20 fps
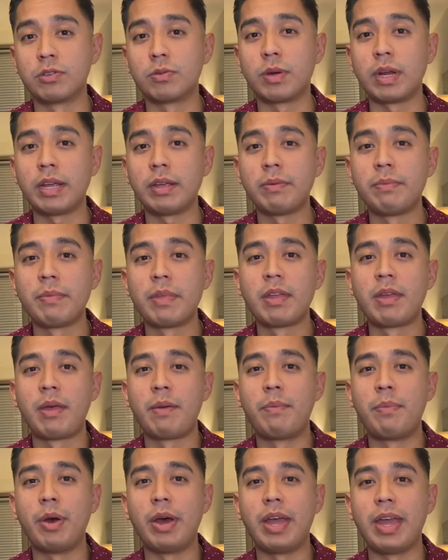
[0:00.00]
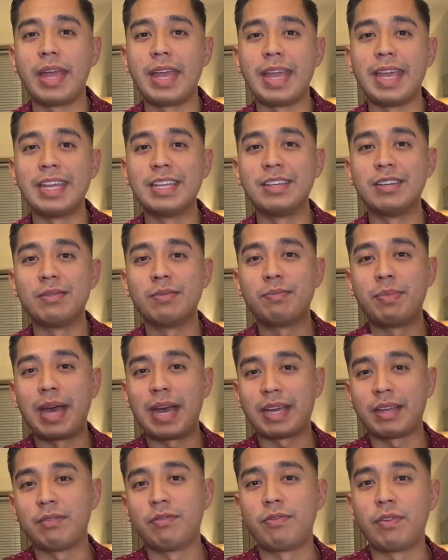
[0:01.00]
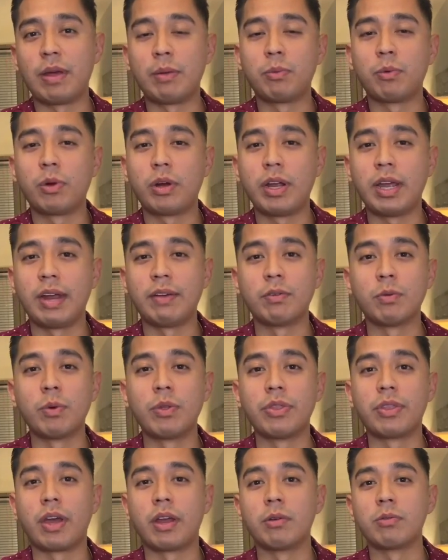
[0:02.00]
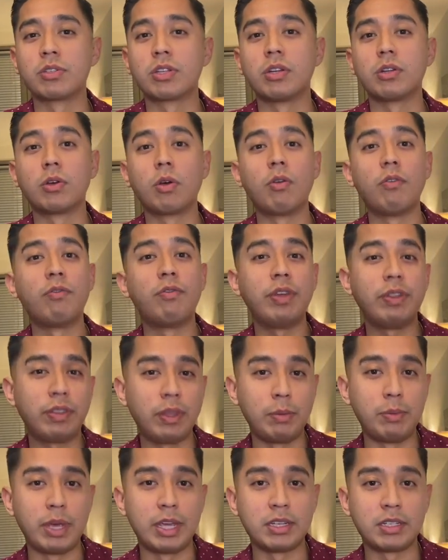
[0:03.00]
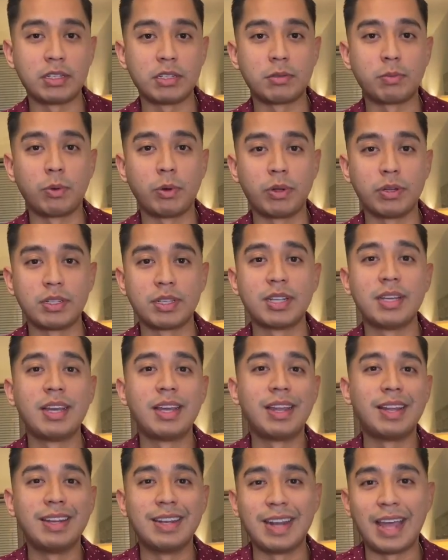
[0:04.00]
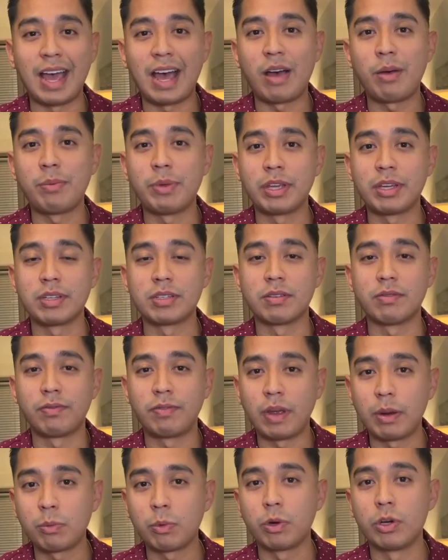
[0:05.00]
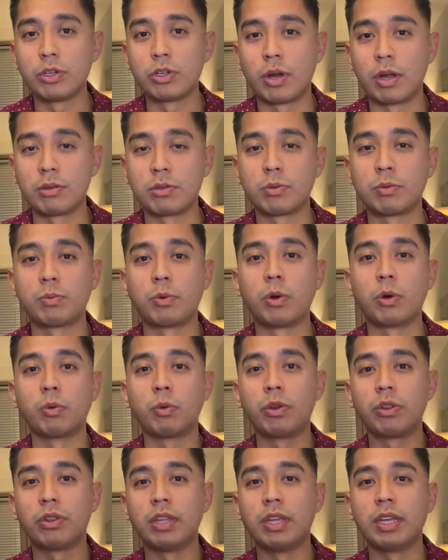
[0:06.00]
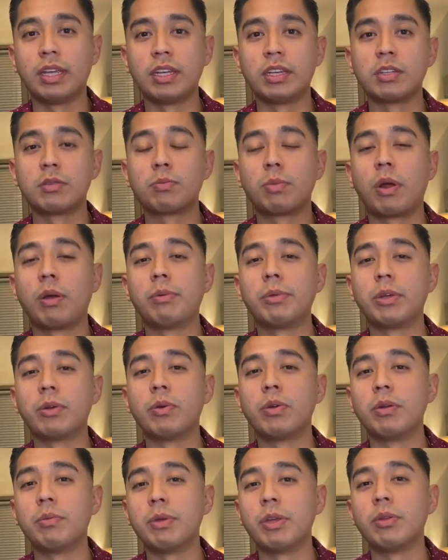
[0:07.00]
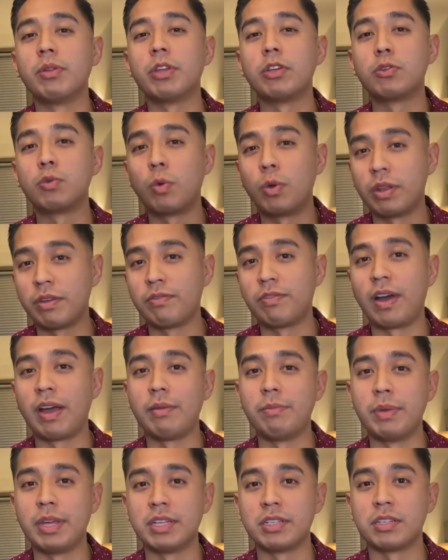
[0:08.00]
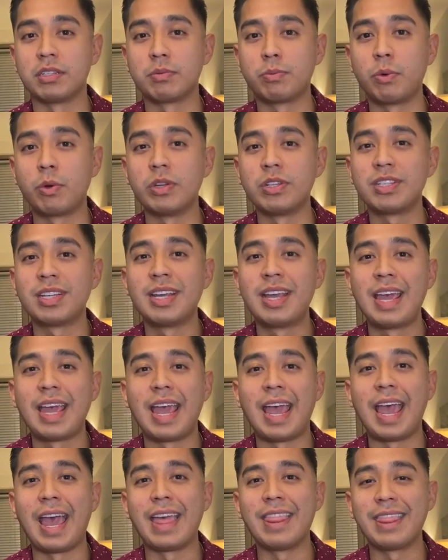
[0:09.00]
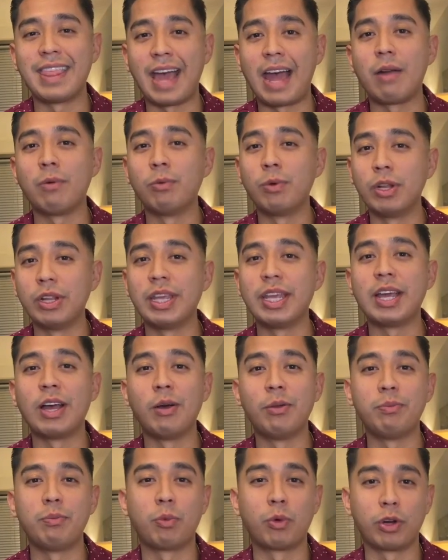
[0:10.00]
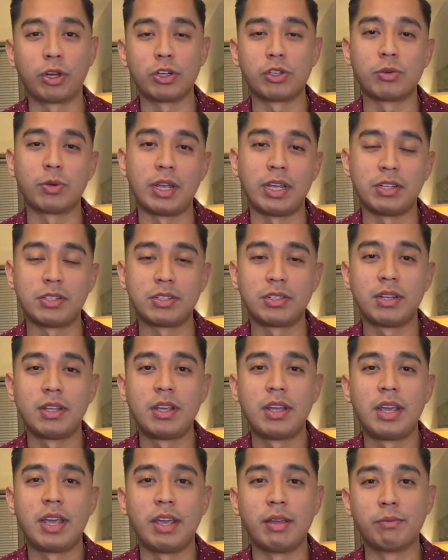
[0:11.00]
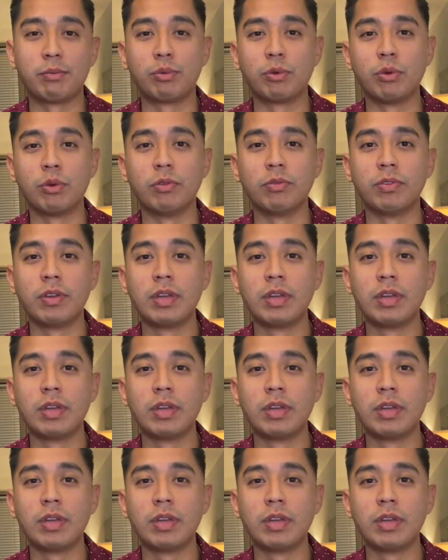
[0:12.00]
rate, but back in February, everyone thought it was going to go 50 basis points. Now, because of February jobs report, we're thinking it's probably going to be only 25 basis points, and that really helped mortgage rates improve